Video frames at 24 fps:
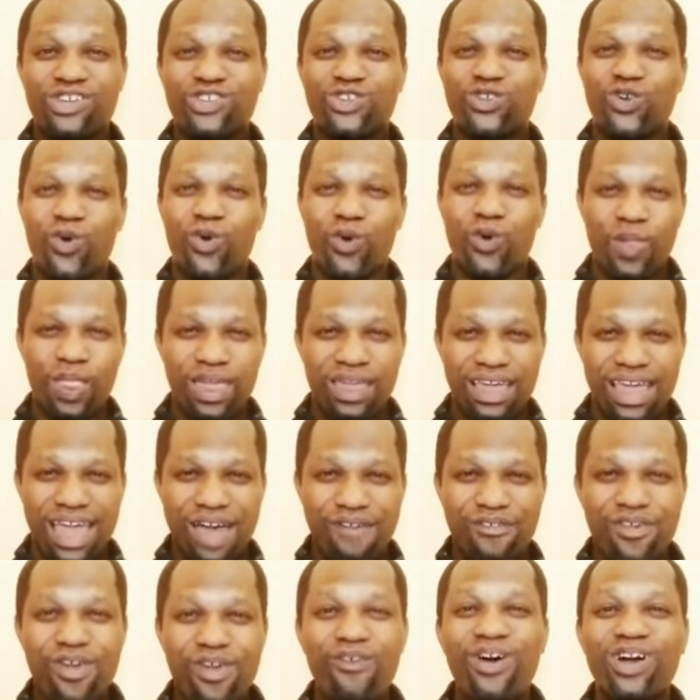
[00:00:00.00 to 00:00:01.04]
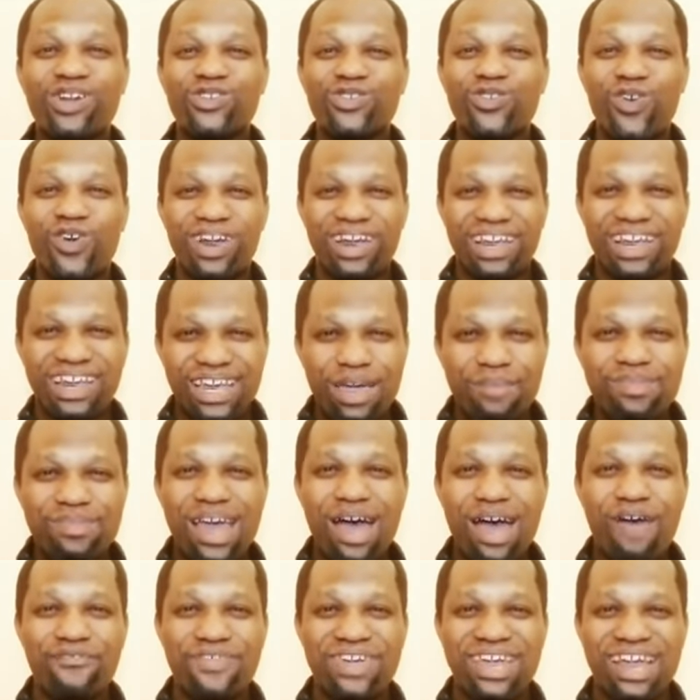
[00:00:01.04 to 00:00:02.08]
So everyone to keep
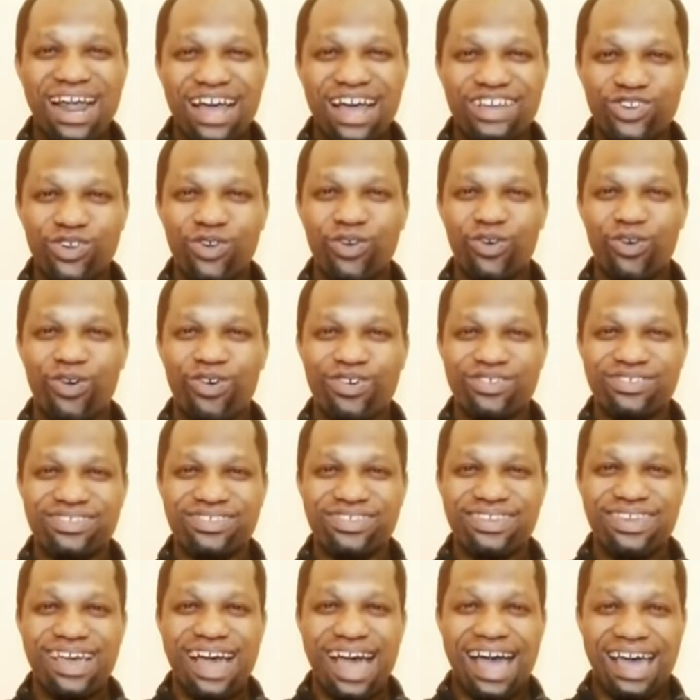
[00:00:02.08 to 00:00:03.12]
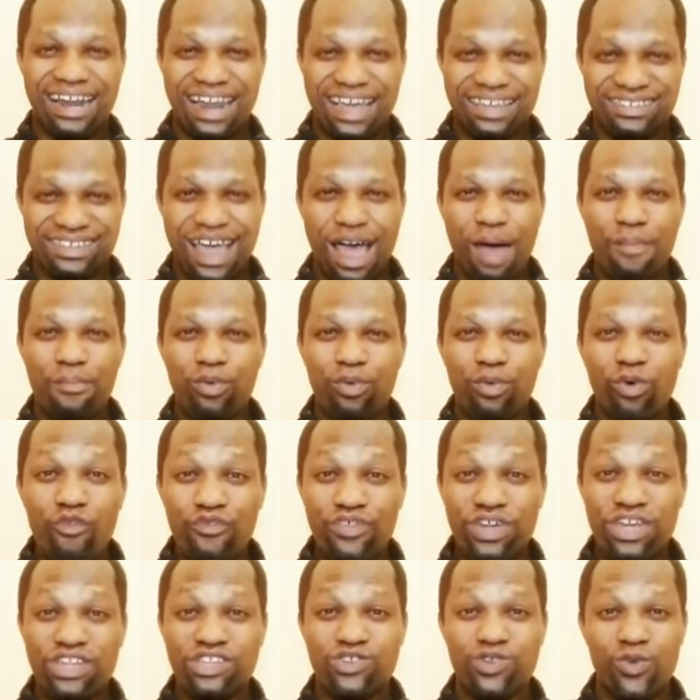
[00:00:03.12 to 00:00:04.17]
their fingers crossed, and as they
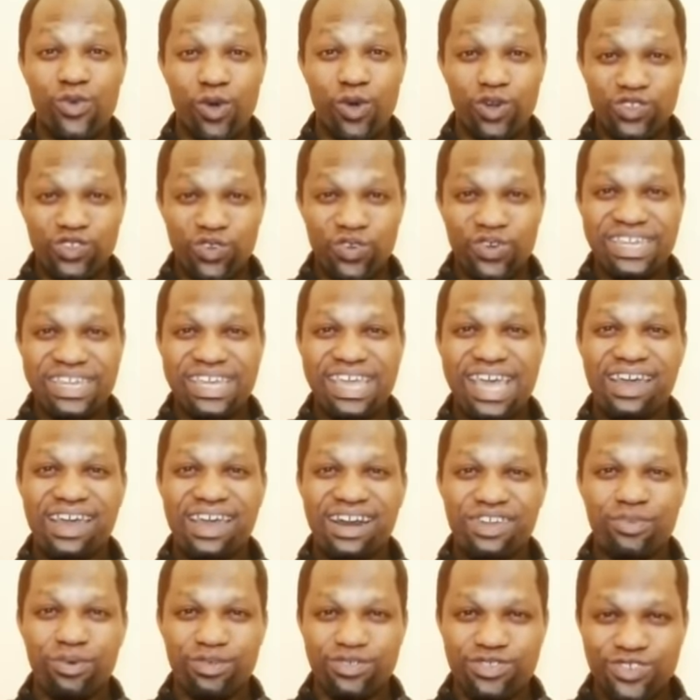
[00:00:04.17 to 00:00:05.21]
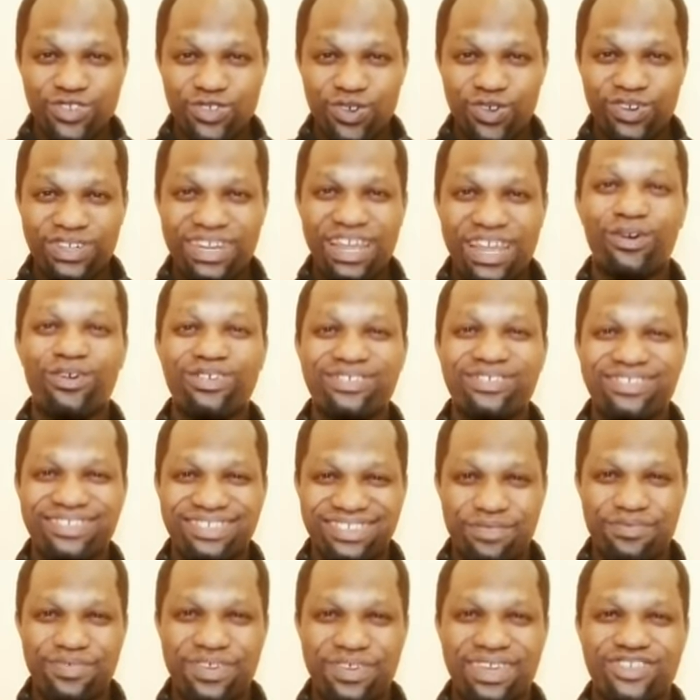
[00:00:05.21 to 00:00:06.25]
approve it, you also hear it from Sonero
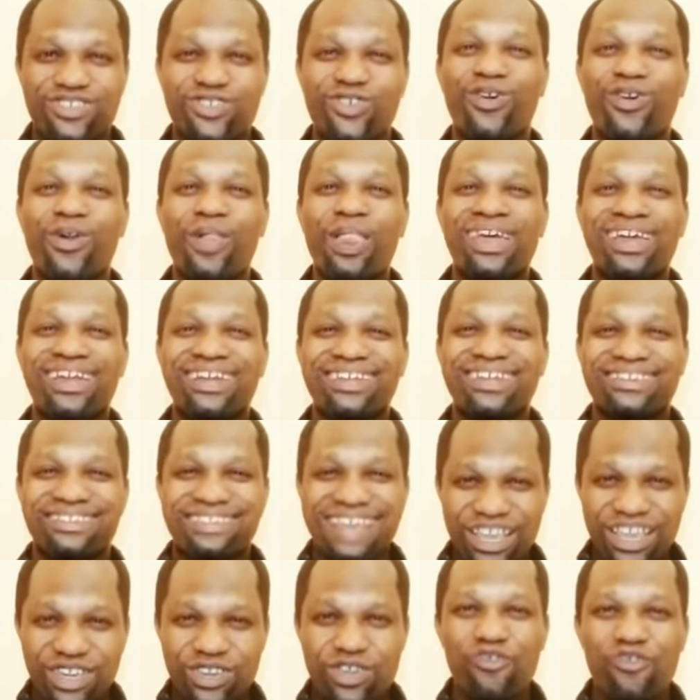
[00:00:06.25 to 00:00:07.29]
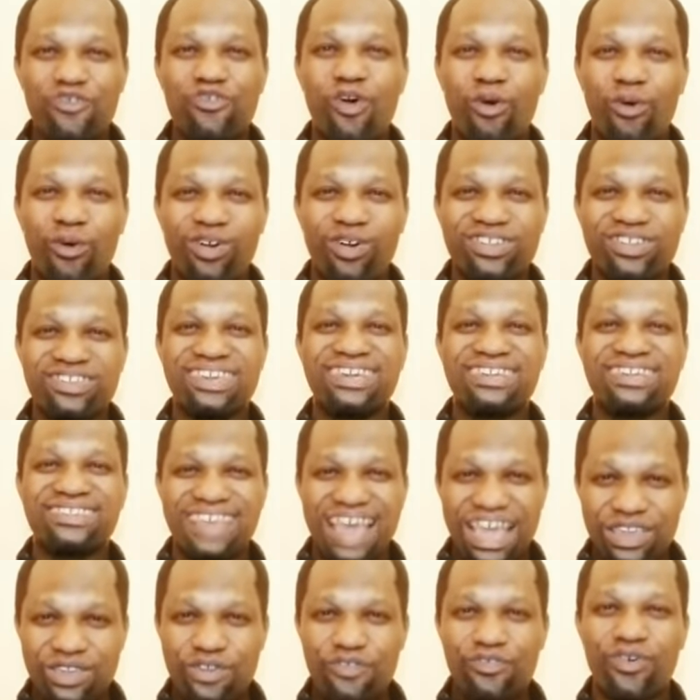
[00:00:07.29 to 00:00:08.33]
TV. So thank you for watching.
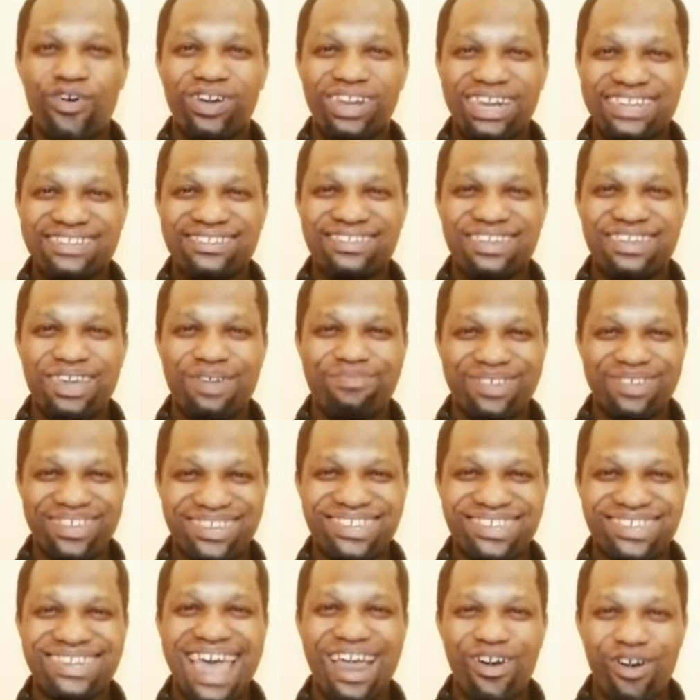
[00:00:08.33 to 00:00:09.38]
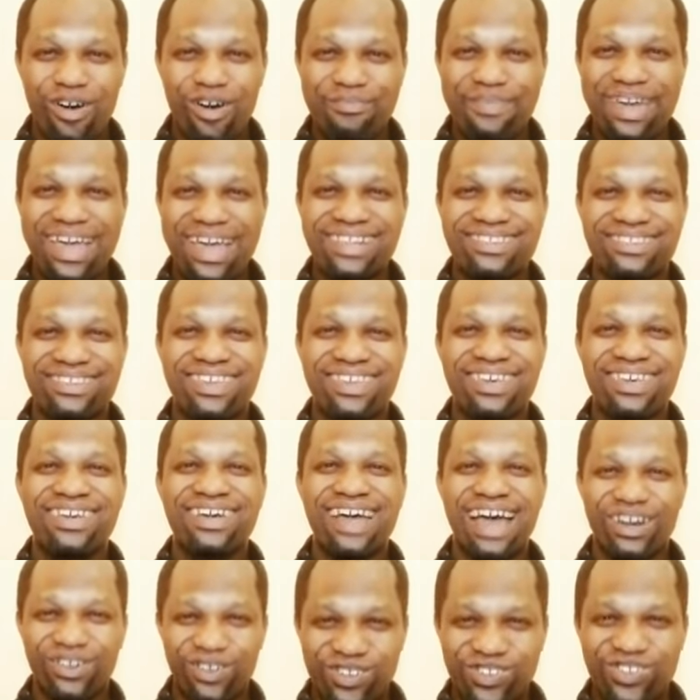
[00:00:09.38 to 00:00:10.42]
Thank you for listening. Please like, comment,
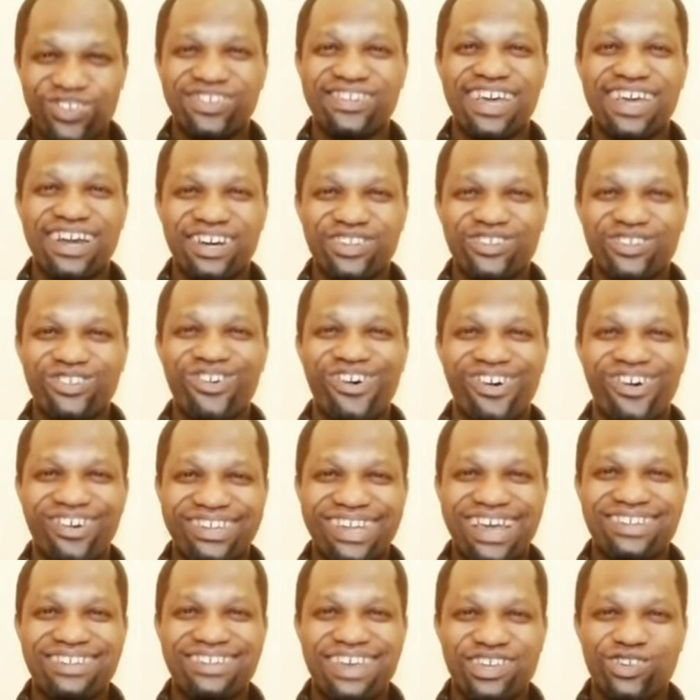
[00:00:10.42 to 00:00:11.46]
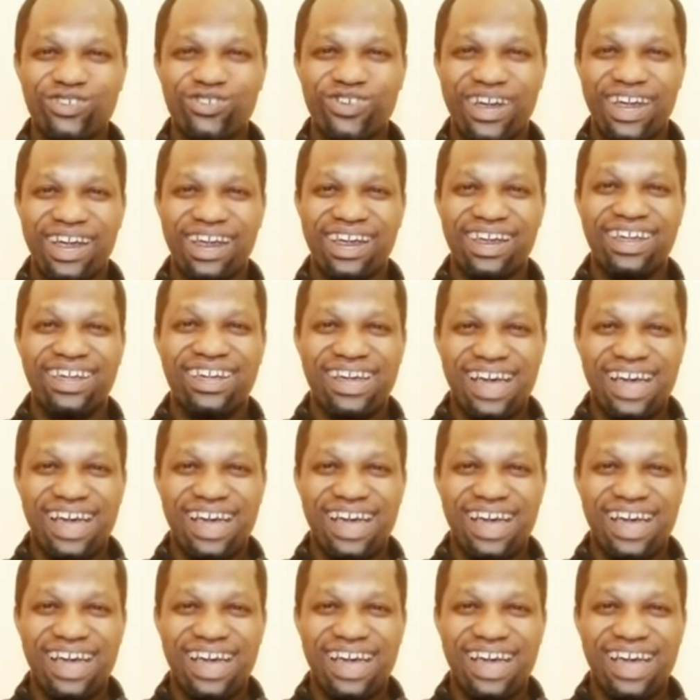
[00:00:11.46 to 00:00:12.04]
and also share it to others as well.